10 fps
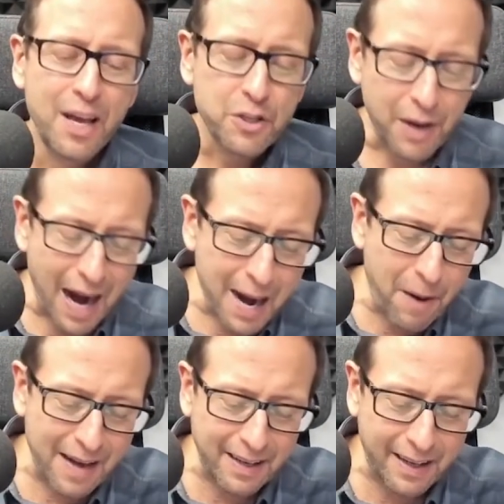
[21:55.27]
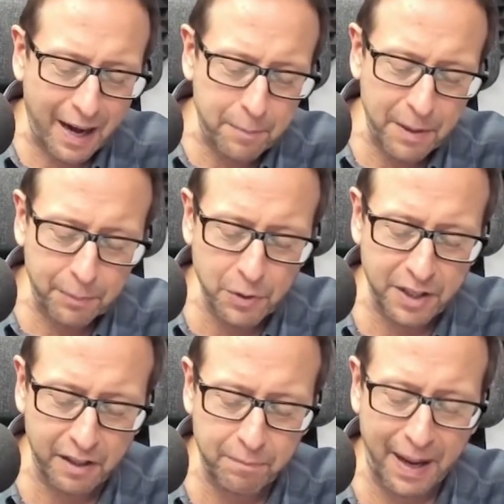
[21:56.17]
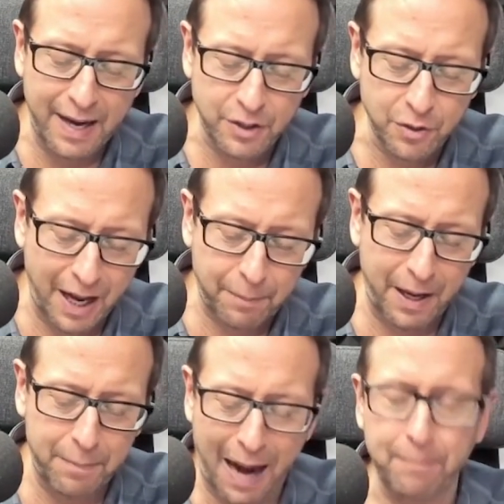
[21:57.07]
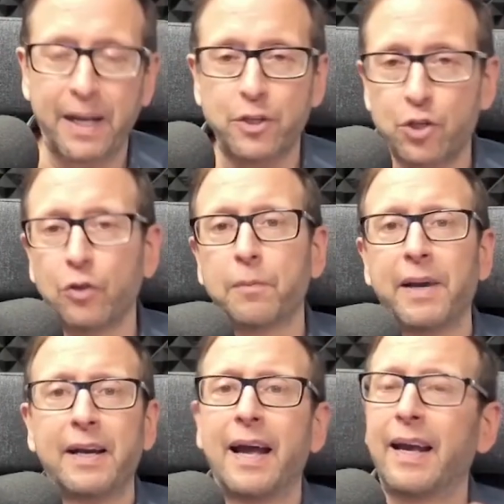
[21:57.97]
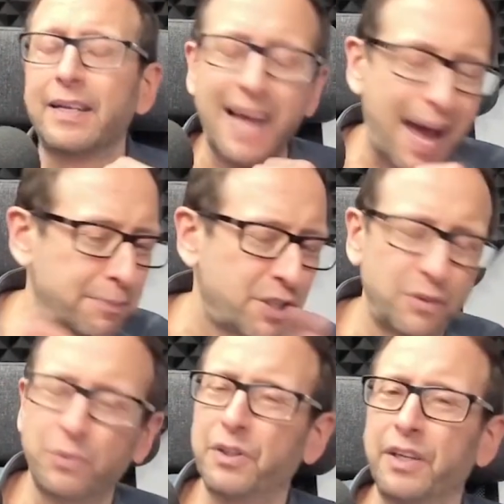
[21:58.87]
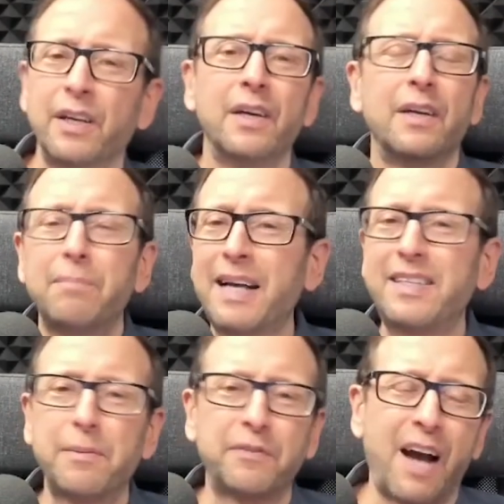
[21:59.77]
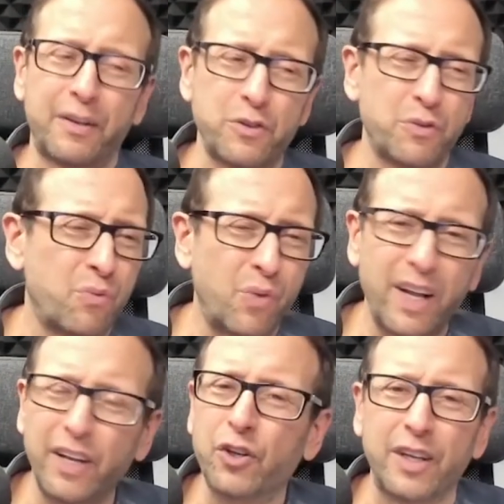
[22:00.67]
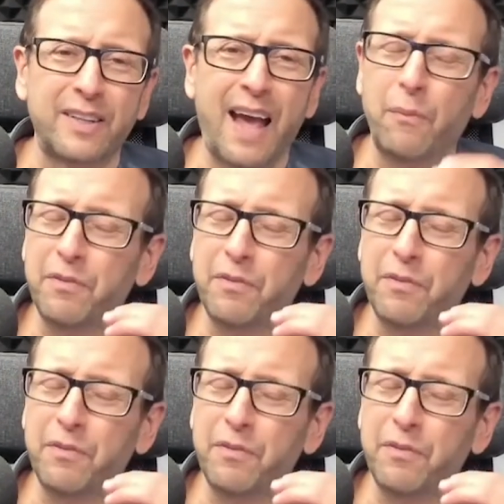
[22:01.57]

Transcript: So with chiropractic care, people always think of pain. So neck pain, back pain, shoulder pain, headaches, absolutely. My team of doctors are really good at that.